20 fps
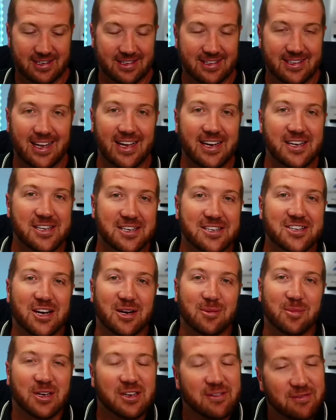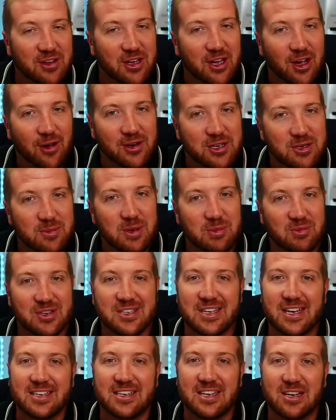ladies and gentlemen, if you're going to be
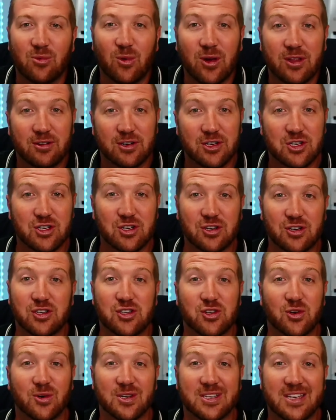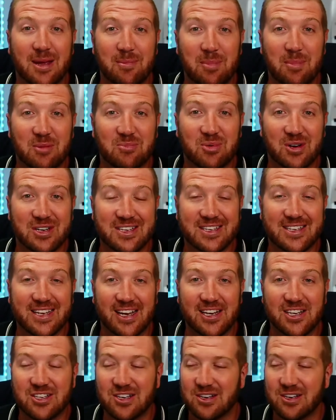presenting, whether it's a short 10-minute
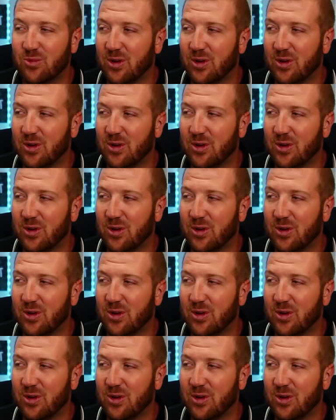presentation,